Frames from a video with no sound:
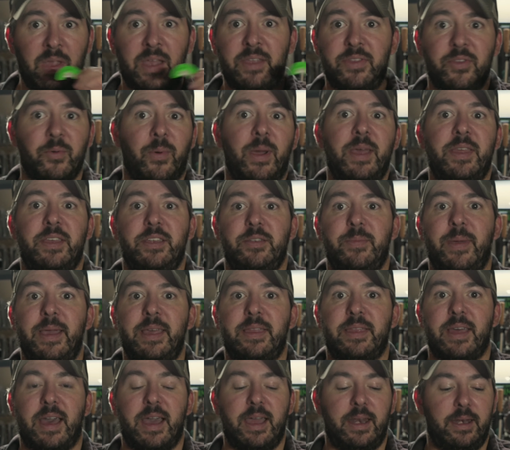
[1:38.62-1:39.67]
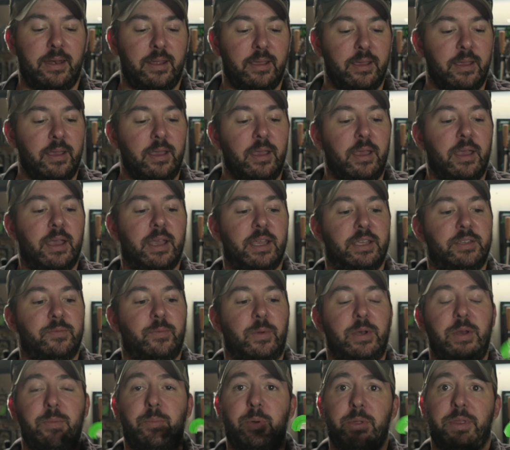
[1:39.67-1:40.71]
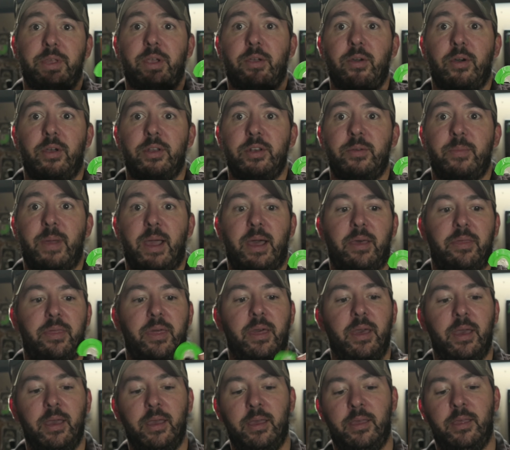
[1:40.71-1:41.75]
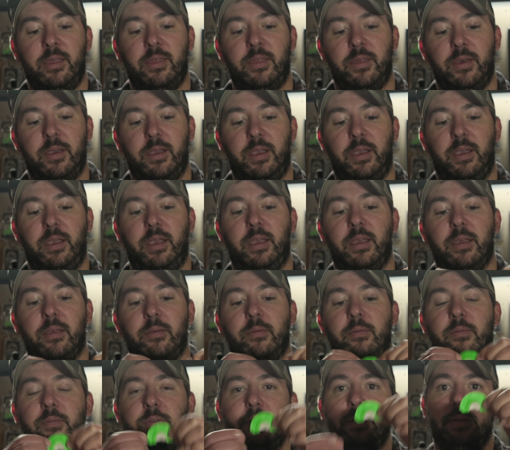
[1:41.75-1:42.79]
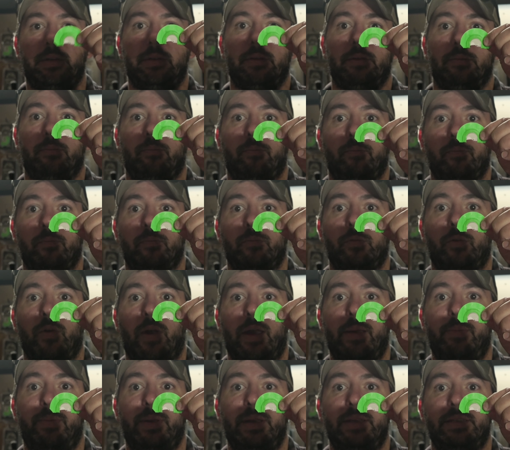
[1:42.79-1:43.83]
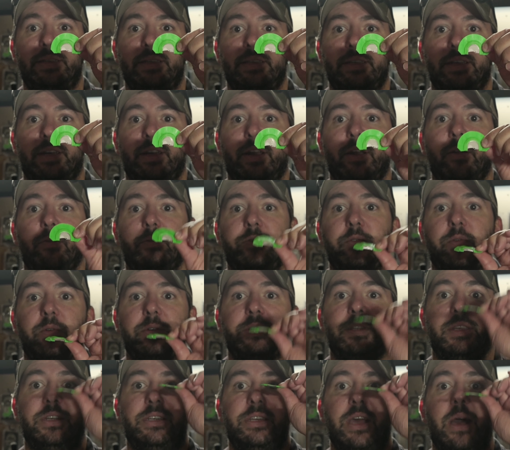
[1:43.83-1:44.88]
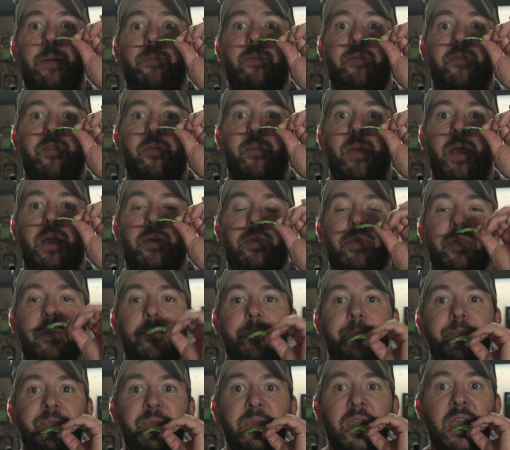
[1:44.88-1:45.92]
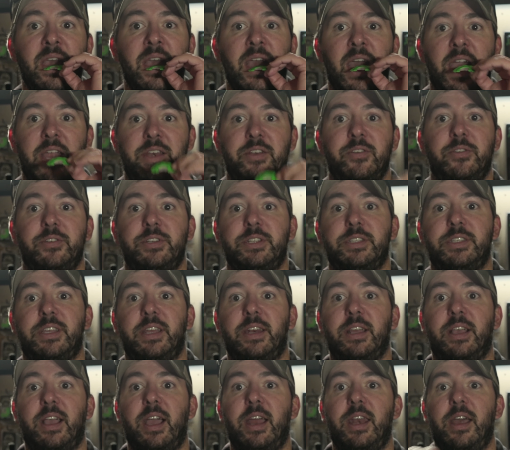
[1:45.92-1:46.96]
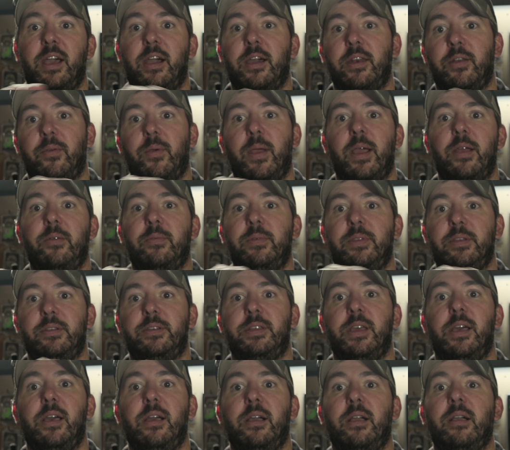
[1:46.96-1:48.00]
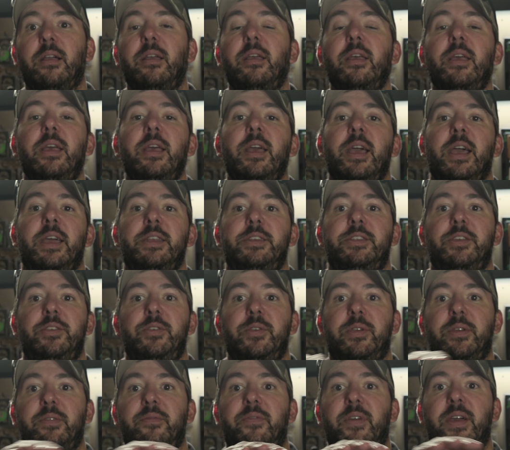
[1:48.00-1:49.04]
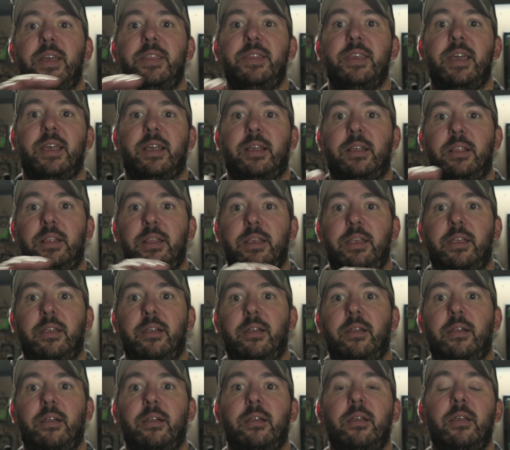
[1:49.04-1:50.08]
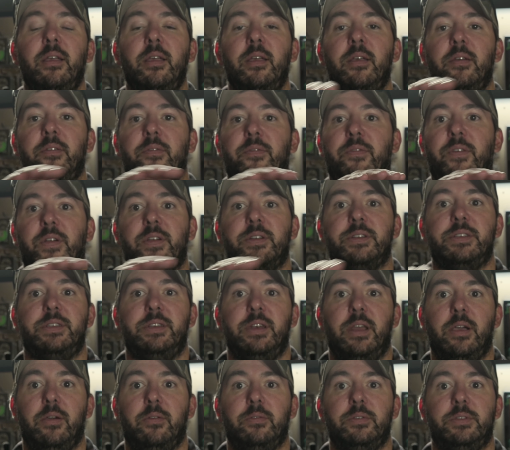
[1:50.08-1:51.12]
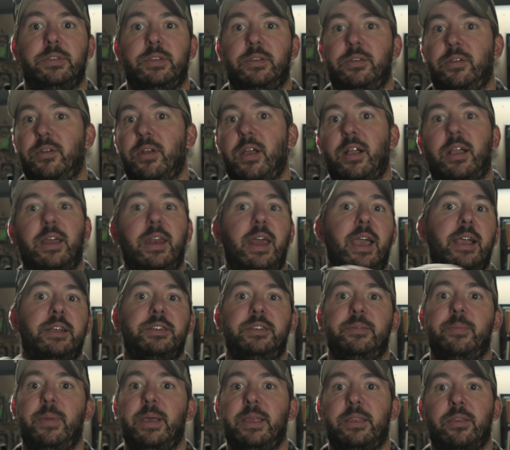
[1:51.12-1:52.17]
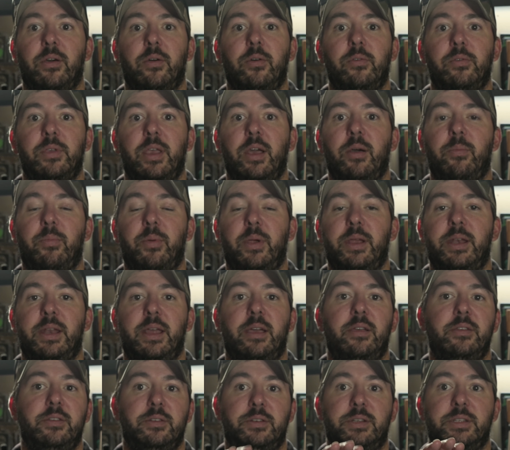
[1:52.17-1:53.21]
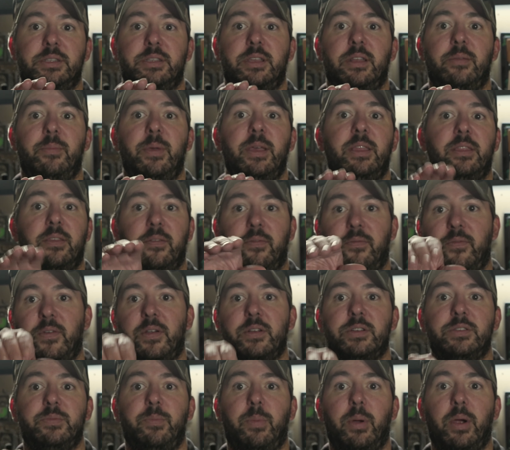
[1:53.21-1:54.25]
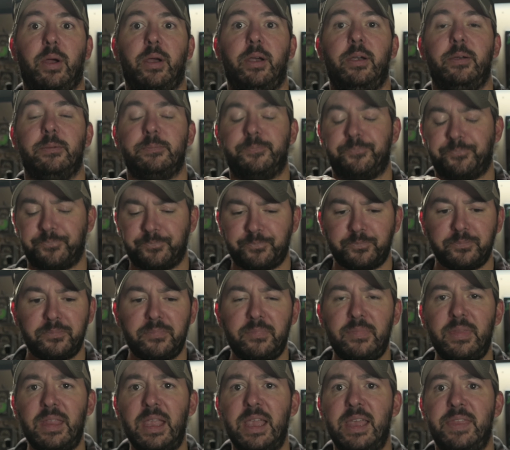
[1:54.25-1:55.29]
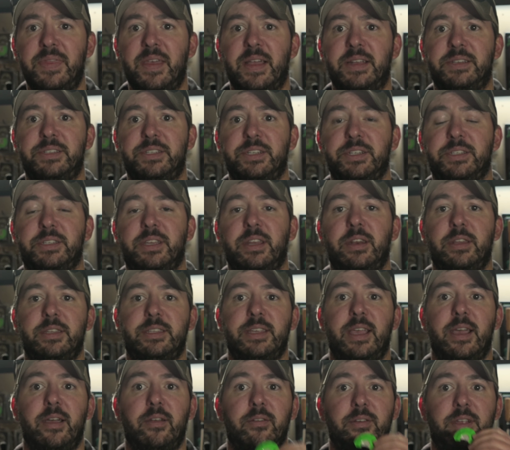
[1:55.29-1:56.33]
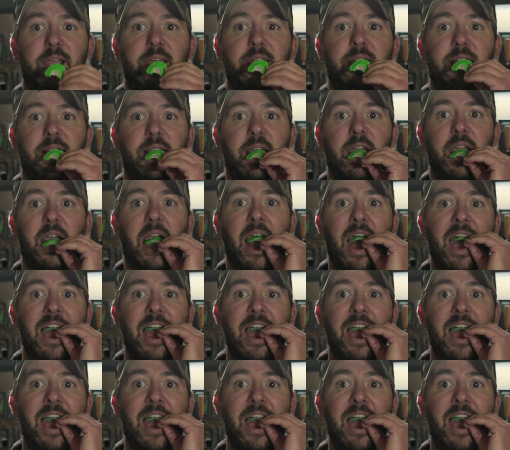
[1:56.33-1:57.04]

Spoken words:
The way that you make that is when you put the call in your mouth, the gray piece is going to go towards the top of your mouth, and you're just going to kind of hunt around with your tongue until you can find that clear first note. So you're not going to actually make the whole yelp right now, you're just going to make the first part, and that's just going to sound kind of like